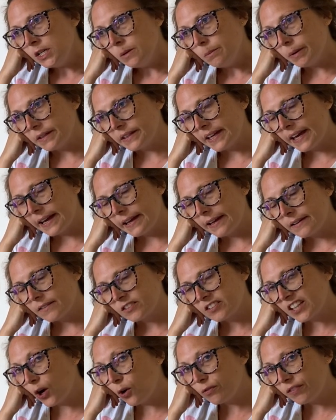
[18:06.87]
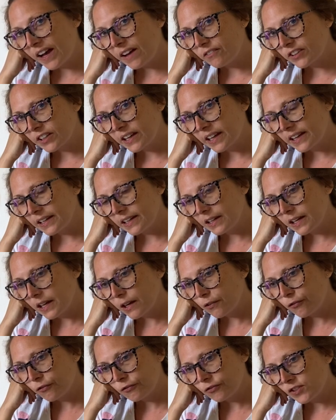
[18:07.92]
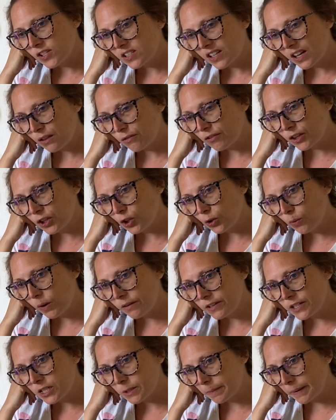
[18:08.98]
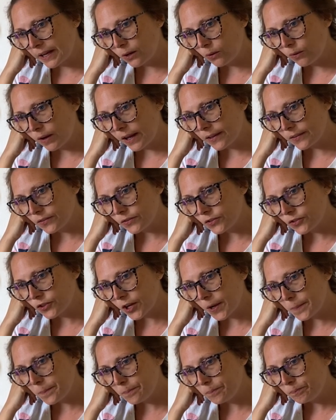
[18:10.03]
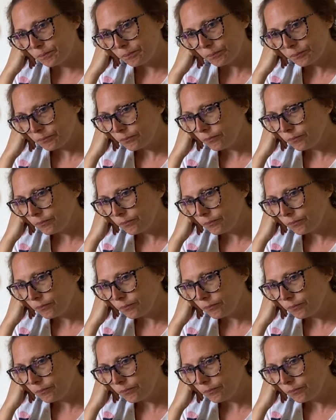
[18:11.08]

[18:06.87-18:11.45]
but yeah, self advocate if there's anything you're worried about, and um,